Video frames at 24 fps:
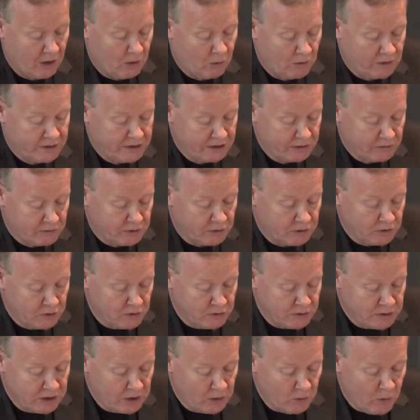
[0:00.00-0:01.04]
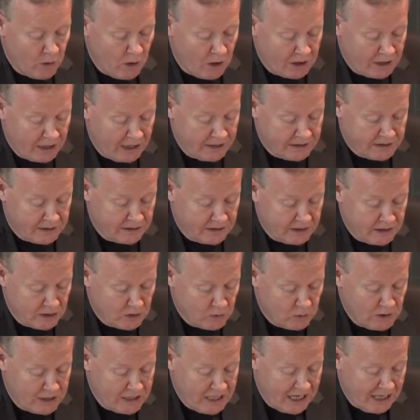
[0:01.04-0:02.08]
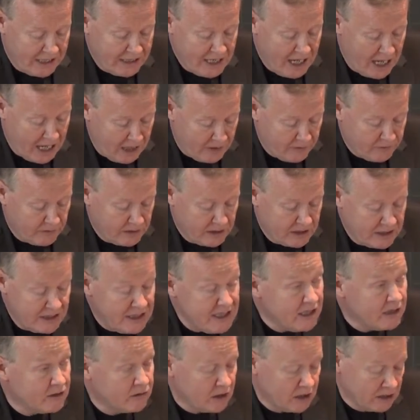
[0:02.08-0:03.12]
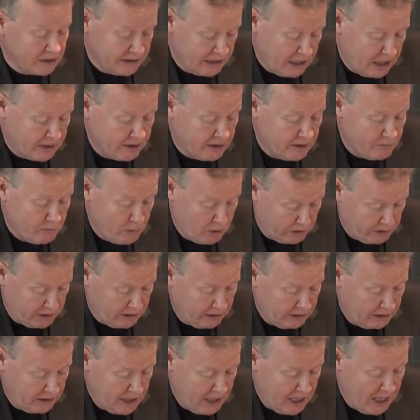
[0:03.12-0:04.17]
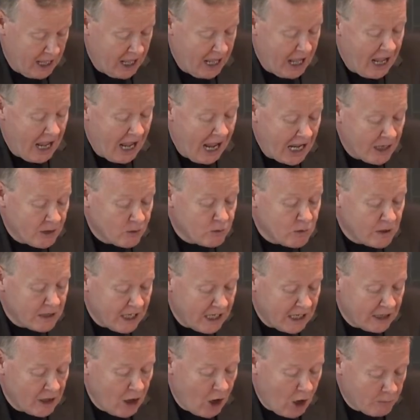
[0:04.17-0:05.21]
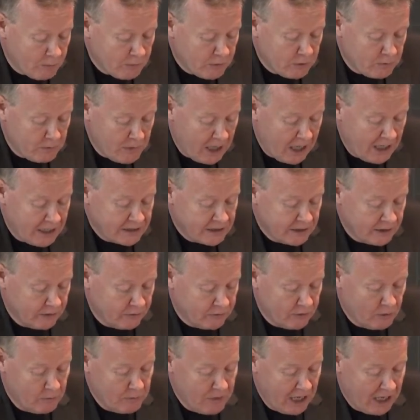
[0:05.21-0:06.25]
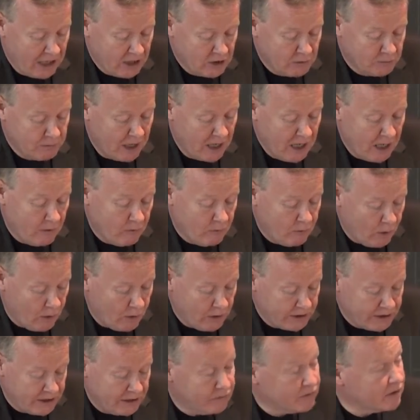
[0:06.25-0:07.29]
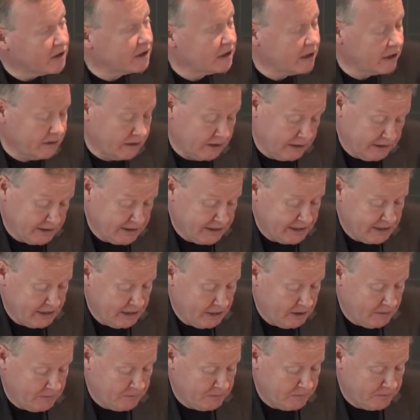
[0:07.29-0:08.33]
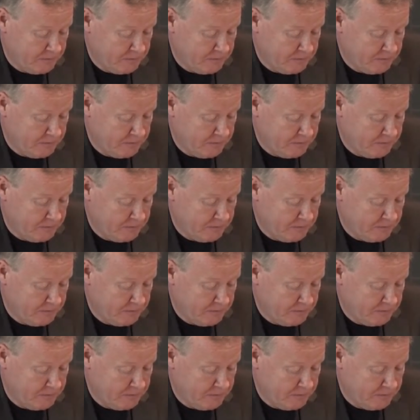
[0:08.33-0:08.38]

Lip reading: With introducing work entities, we can have a clearer data model, and we can optimize information by avoiding redundancy.